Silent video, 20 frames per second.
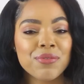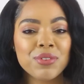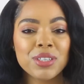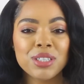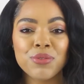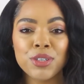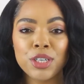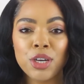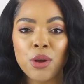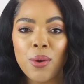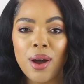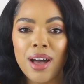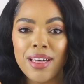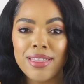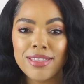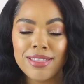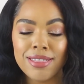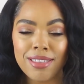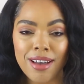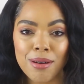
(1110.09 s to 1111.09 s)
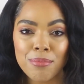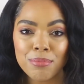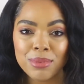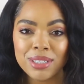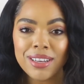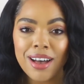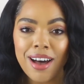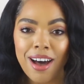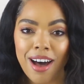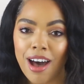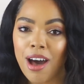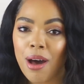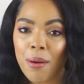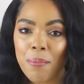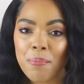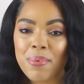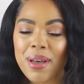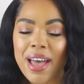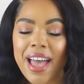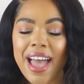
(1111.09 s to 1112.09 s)
Give this video a thumbs
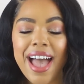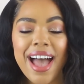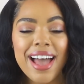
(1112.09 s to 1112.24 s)
up